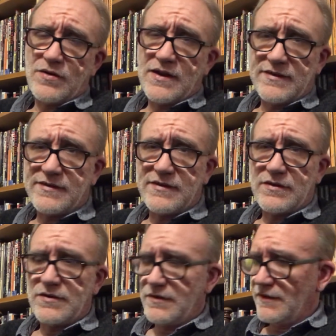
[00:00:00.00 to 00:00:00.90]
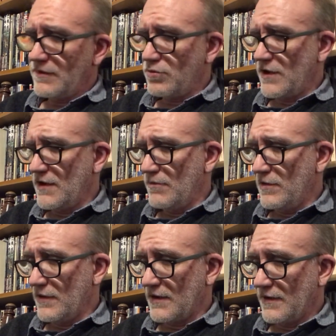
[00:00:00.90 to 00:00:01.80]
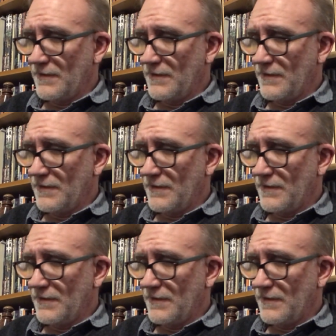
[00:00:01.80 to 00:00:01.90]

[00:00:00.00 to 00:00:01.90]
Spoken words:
and it still is a pretty good book.